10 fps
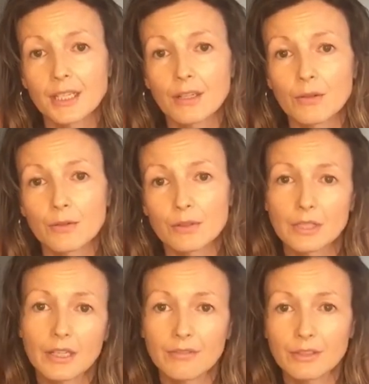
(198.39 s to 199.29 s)
I'll
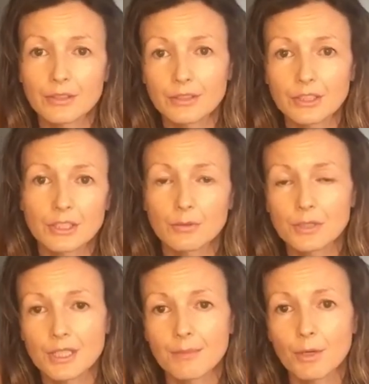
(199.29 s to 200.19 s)
have a little
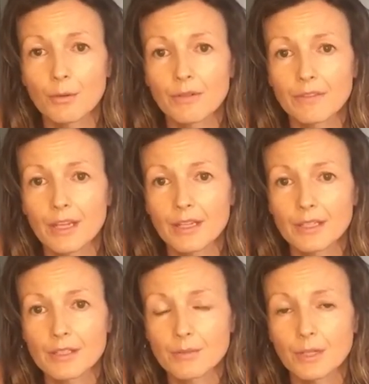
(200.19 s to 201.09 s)
demo of that
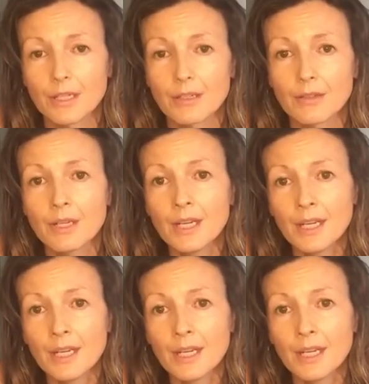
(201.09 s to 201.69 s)
as well.